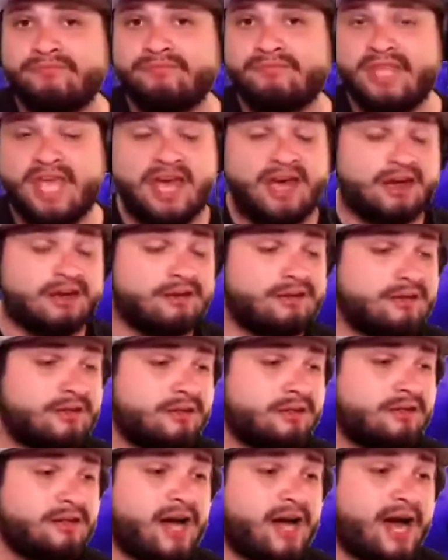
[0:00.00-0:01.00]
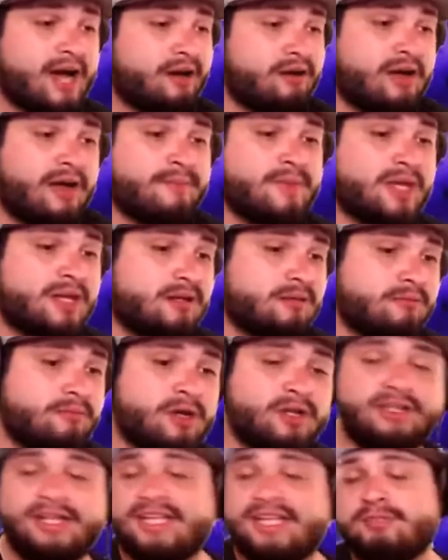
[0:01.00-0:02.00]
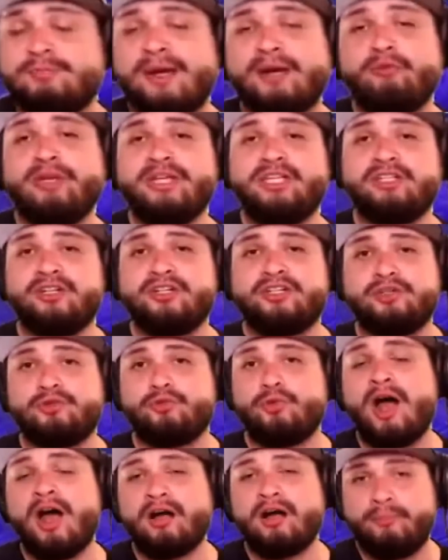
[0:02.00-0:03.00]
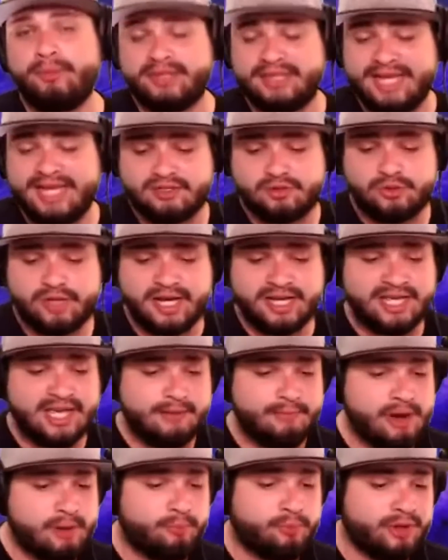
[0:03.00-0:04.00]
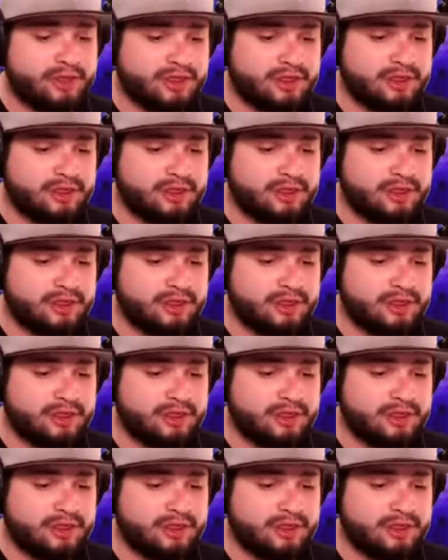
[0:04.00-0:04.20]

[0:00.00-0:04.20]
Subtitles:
Yeah. I mean, unless my research is wrong, but that's what I came up with.